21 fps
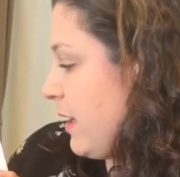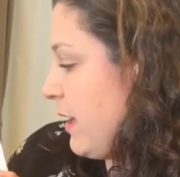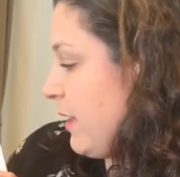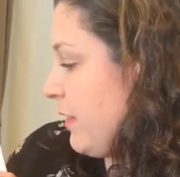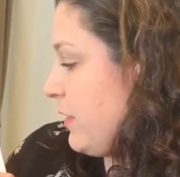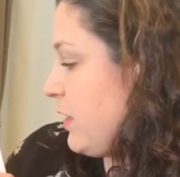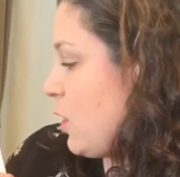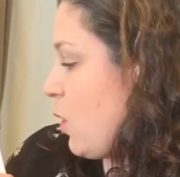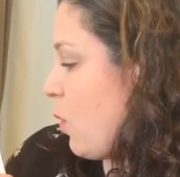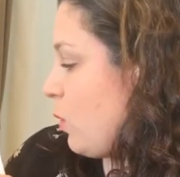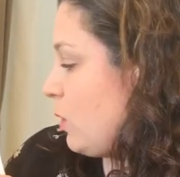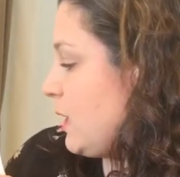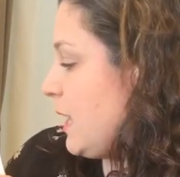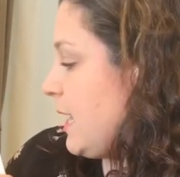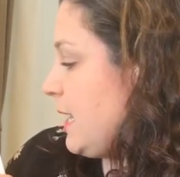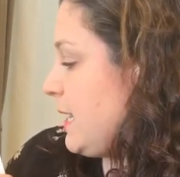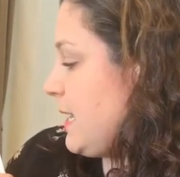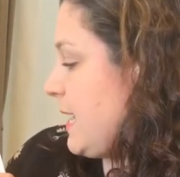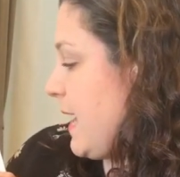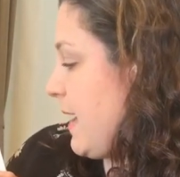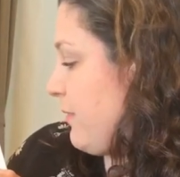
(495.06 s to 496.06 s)
The old
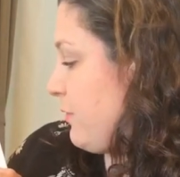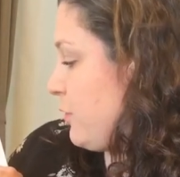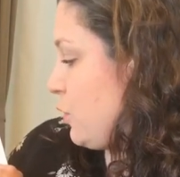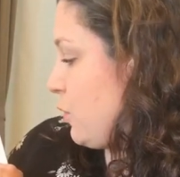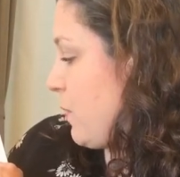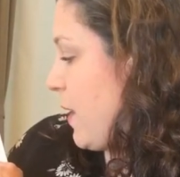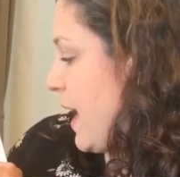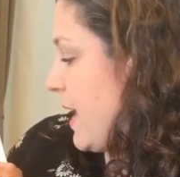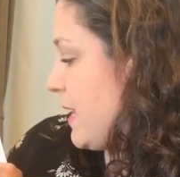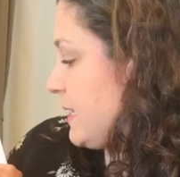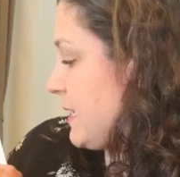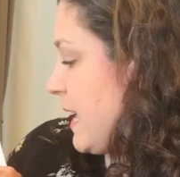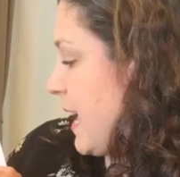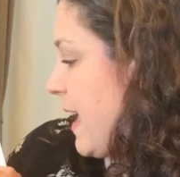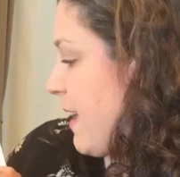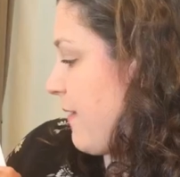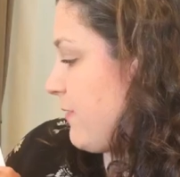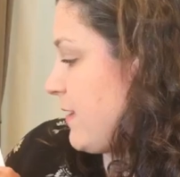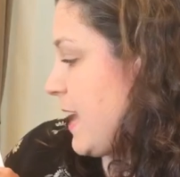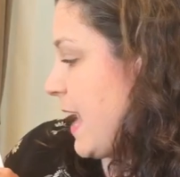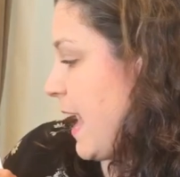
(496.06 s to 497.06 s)
lady gave Shiraz a
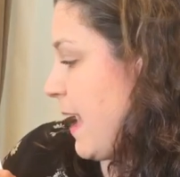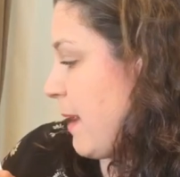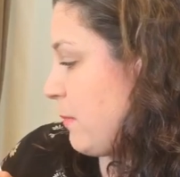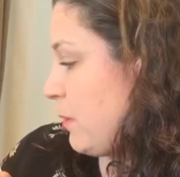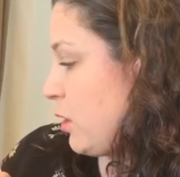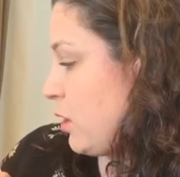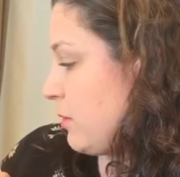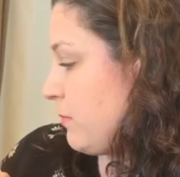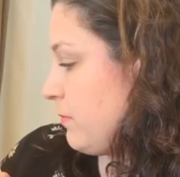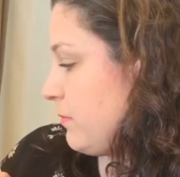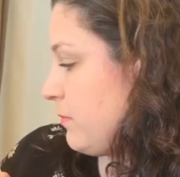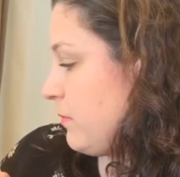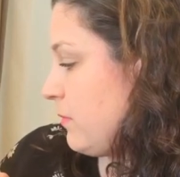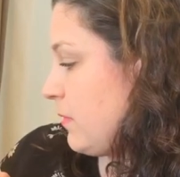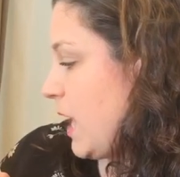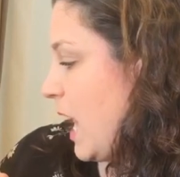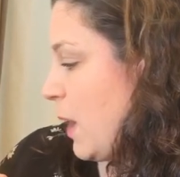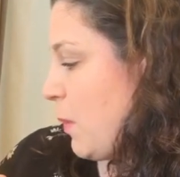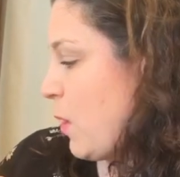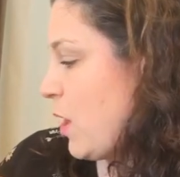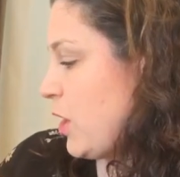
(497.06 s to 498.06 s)
heavy hammer.
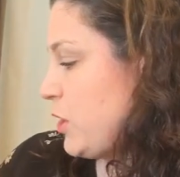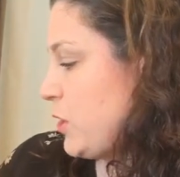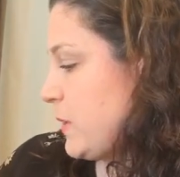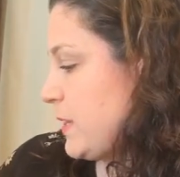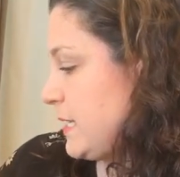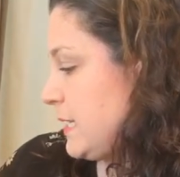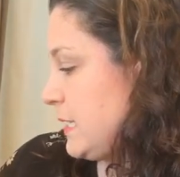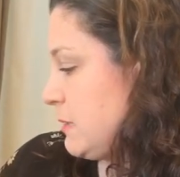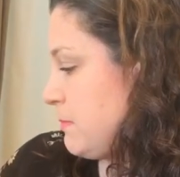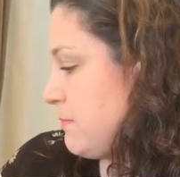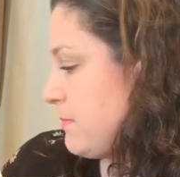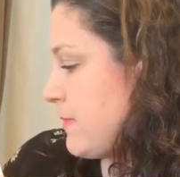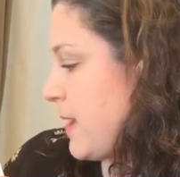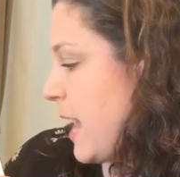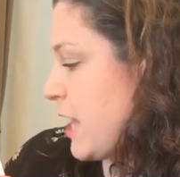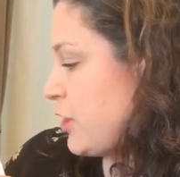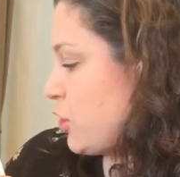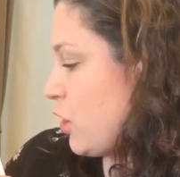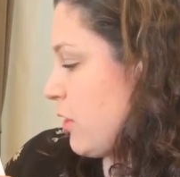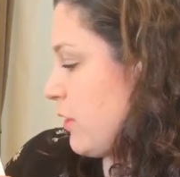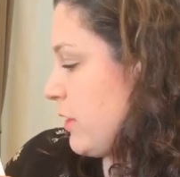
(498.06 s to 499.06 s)
"I want you to
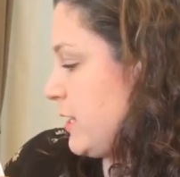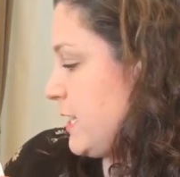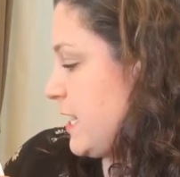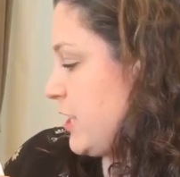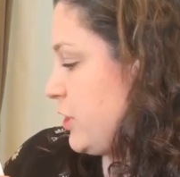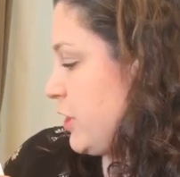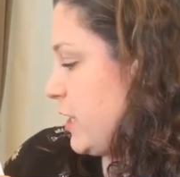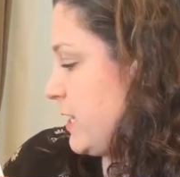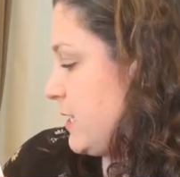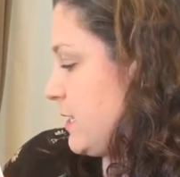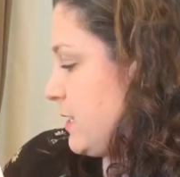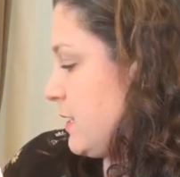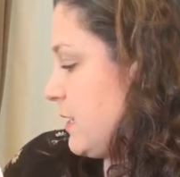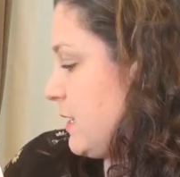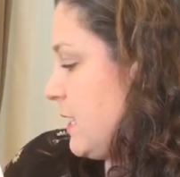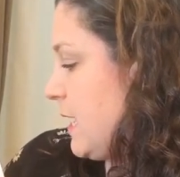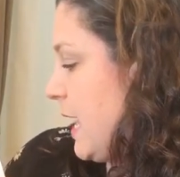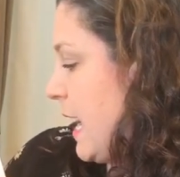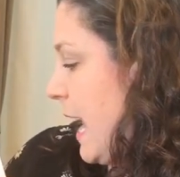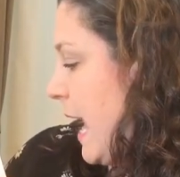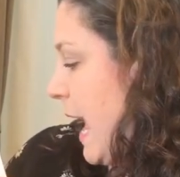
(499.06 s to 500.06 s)
smash all the dishes,
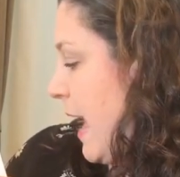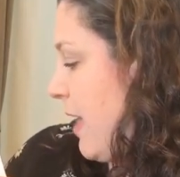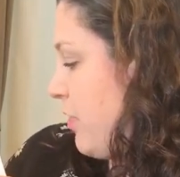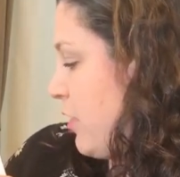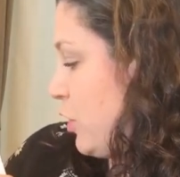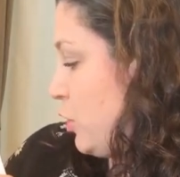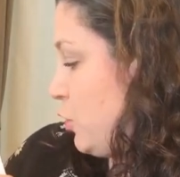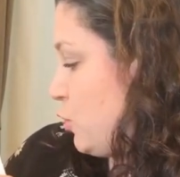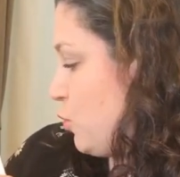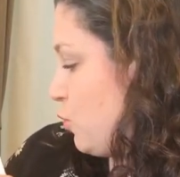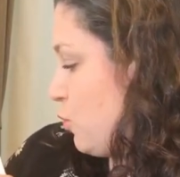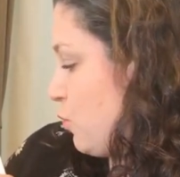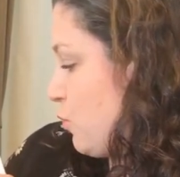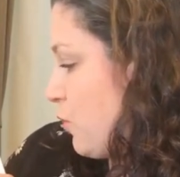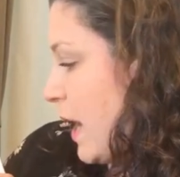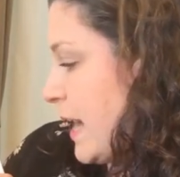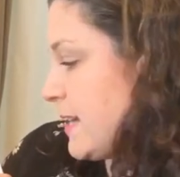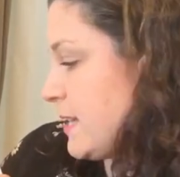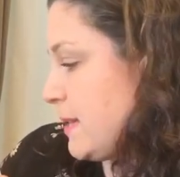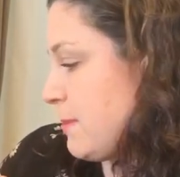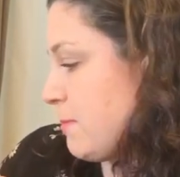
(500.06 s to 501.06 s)
and the
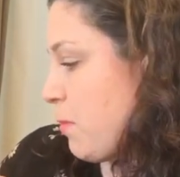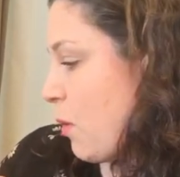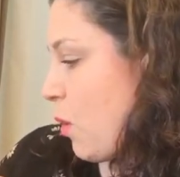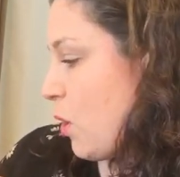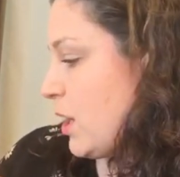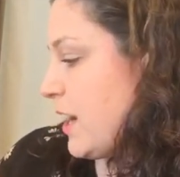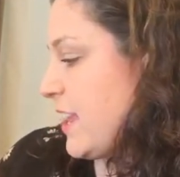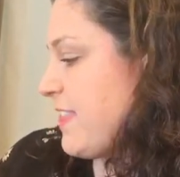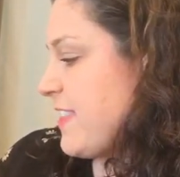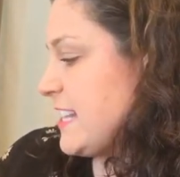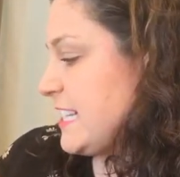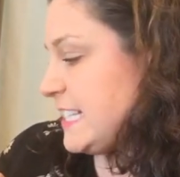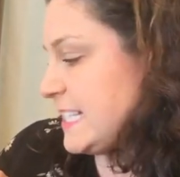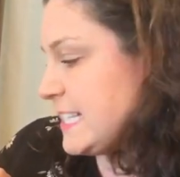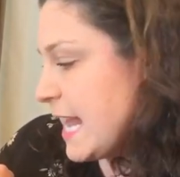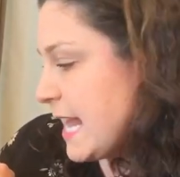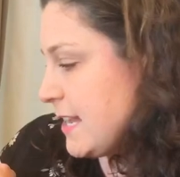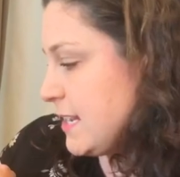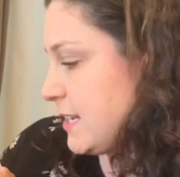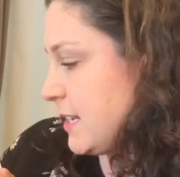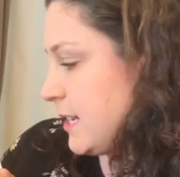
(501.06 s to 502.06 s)
draining board, and the
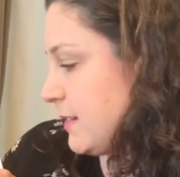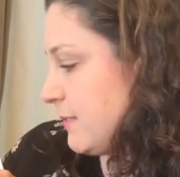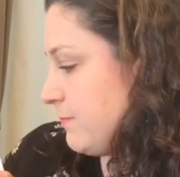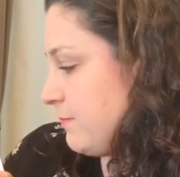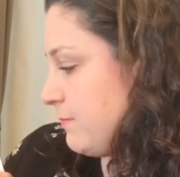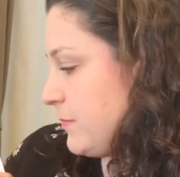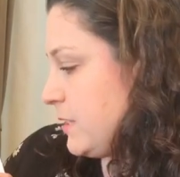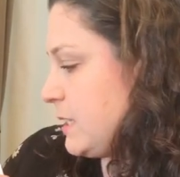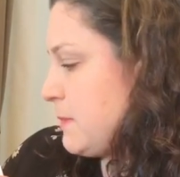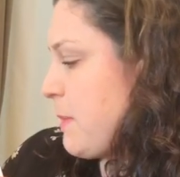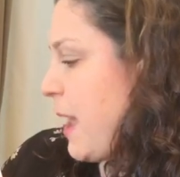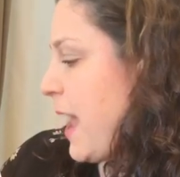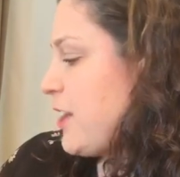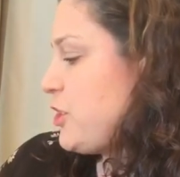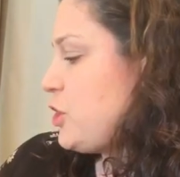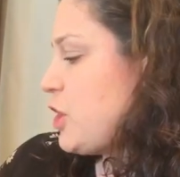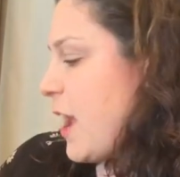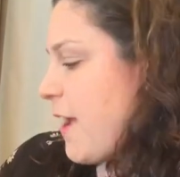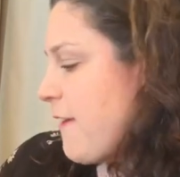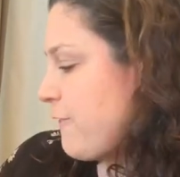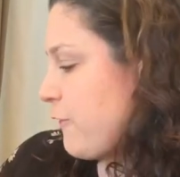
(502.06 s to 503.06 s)
sink. Smash
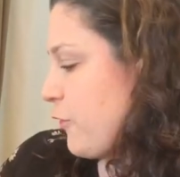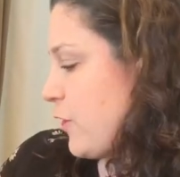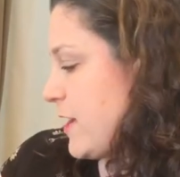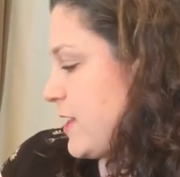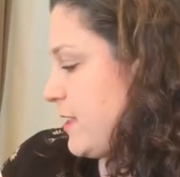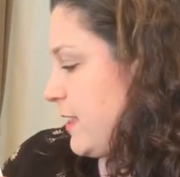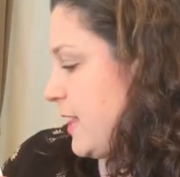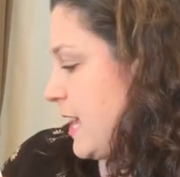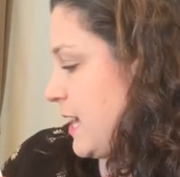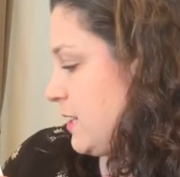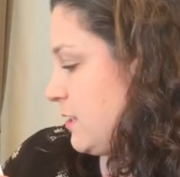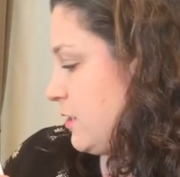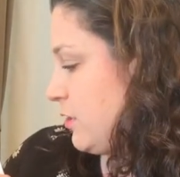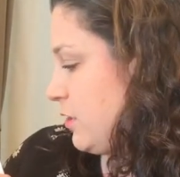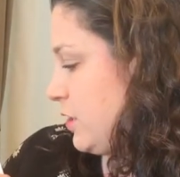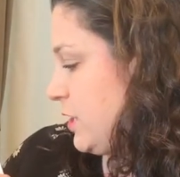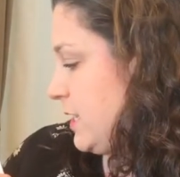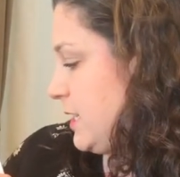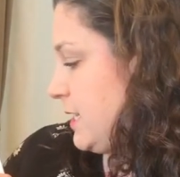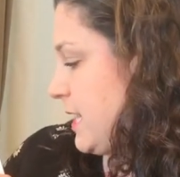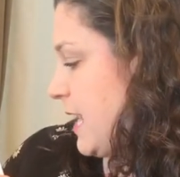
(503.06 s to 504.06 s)
everything,"
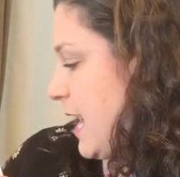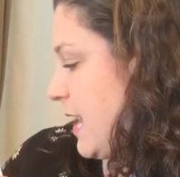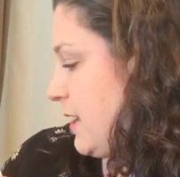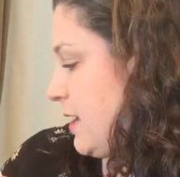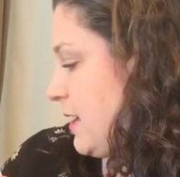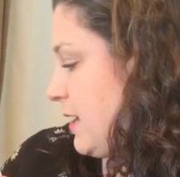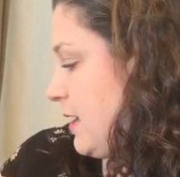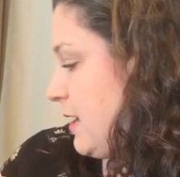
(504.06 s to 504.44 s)
she said.